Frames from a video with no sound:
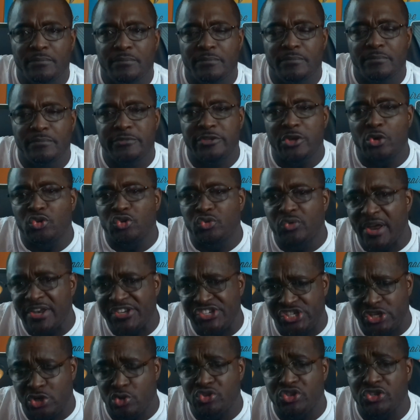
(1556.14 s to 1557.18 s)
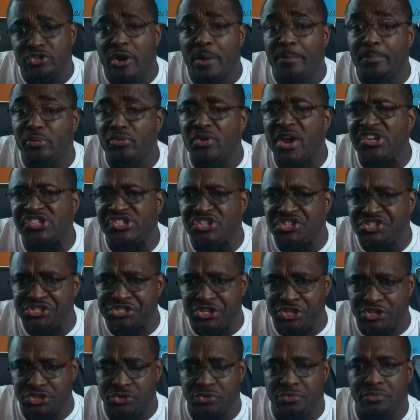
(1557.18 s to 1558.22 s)
Your grandchildren are precious to
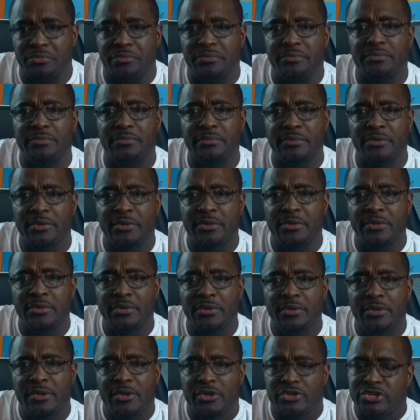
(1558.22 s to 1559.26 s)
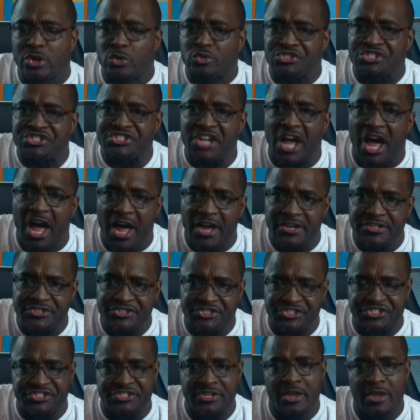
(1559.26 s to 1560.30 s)
you. Your
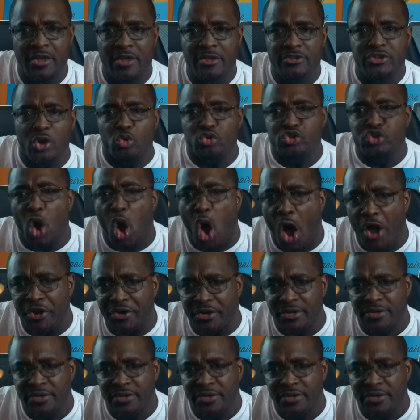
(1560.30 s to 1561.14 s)
sons, your daughter